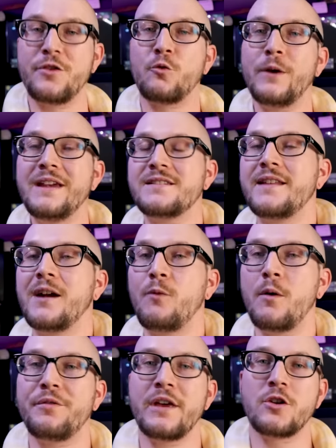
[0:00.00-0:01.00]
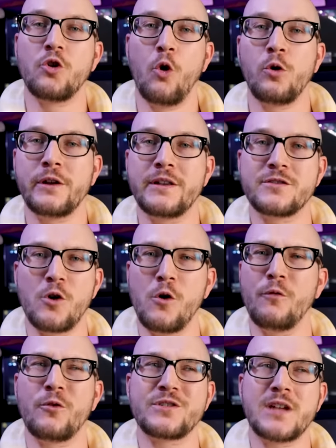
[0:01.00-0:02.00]
And the reason that I went with Angolans
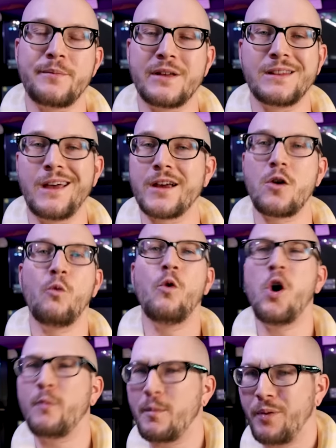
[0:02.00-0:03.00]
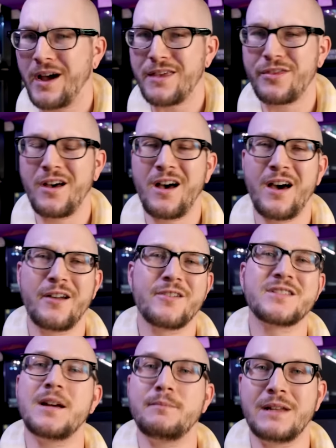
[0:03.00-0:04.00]
over something like a Woma python or
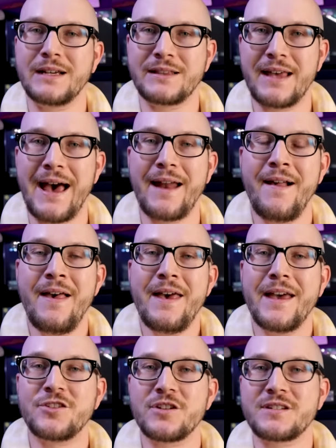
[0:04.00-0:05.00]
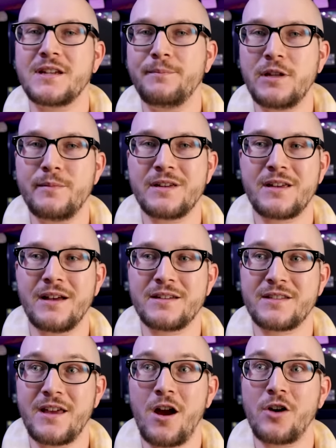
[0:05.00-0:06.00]
something like that is just simply
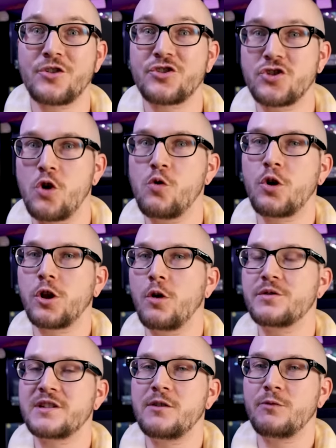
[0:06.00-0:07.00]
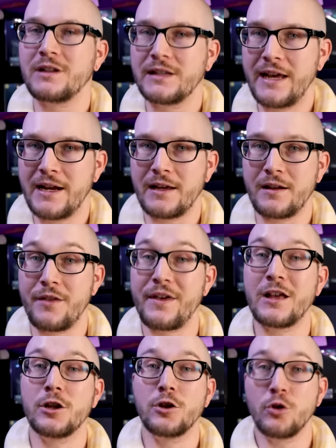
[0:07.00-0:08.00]
because they are so closely related.
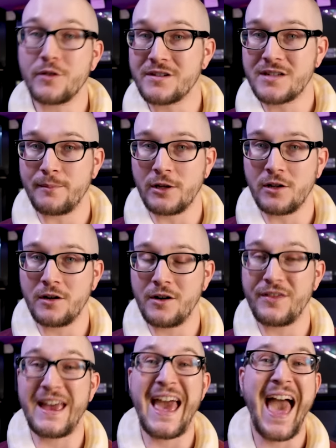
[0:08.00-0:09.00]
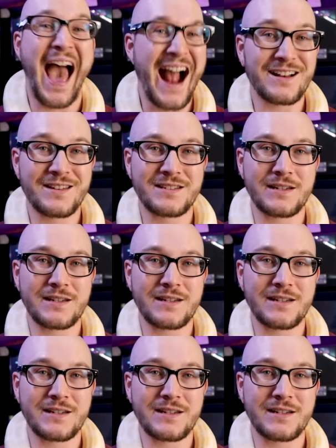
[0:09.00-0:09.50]
They look similar, they act